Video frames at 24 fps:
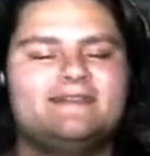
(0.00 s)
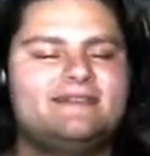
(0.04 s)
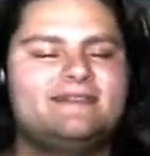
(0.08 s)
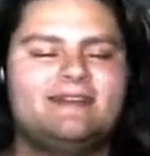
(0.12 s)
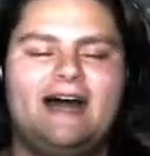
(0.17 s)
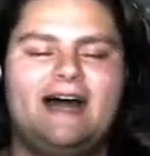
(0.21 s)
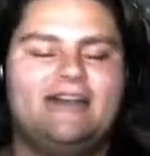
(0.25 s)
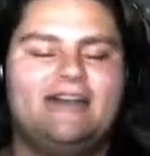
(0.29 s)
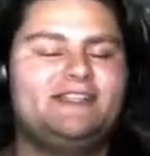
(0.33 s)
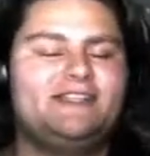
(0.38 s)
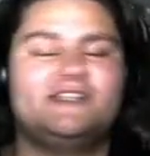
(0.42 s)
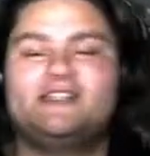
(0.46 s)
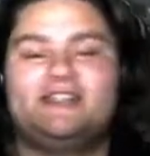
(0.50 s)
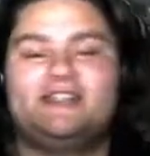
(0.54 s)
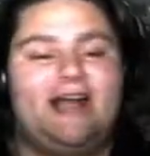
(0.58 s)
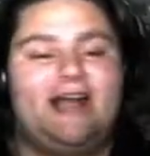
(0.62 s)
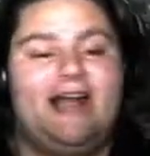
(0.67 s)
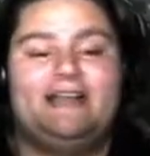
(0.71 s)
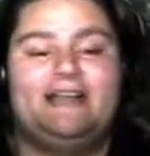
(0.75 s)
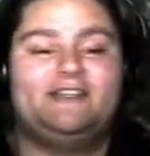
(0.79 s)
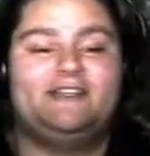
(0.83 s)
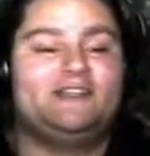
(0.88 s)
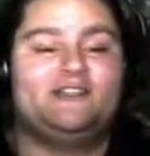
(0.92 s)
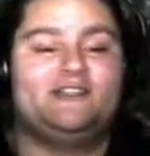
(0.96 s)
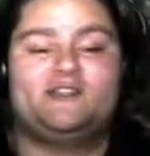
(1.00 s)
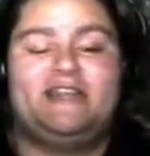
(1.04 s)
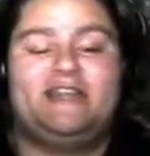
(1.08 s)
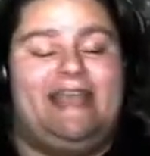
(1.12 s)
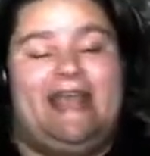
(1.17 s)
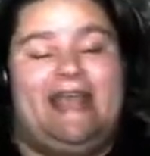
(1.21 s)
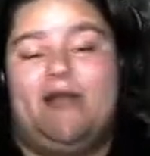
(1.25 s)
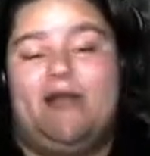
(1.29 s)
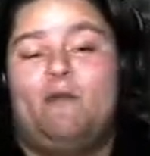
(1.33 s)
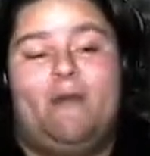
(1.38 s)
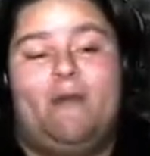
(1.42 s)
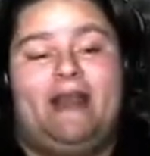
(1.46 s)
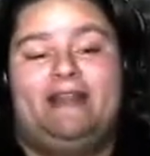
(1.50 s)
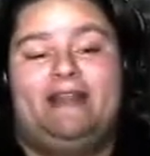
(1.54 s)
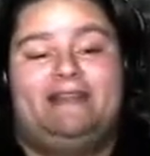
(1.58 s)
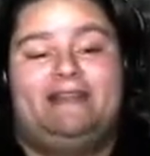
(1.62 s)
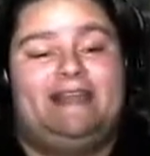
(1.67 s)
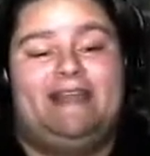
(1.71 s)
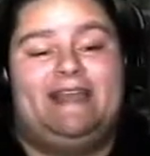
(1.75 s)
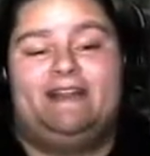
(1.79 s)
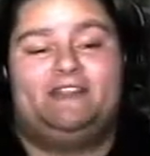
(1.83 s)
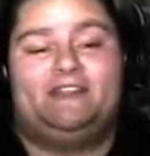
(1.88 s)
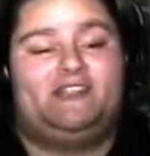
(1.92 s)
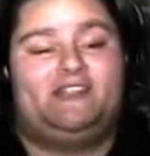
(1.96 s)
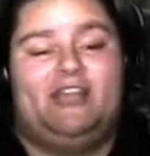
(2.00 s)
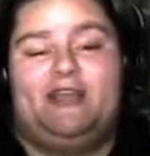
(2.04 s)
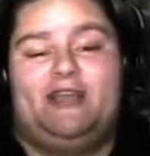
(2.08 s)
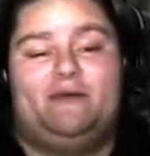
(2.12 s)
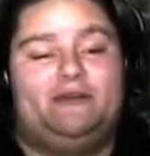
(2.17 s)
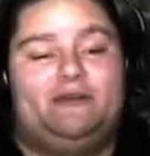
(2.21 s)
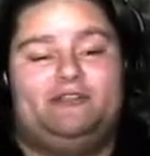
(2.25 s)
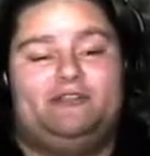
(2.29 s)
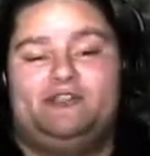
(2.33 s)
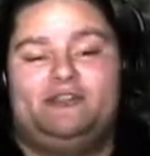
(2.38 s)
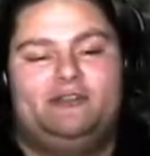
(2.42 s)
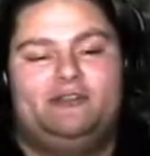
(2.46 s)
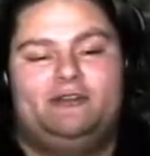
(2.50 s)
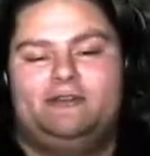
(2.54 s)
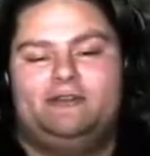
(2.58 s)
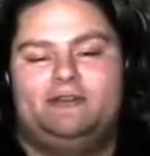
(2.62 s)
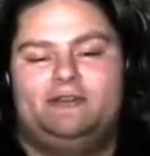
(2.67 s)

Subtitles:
I just can't win at the English language.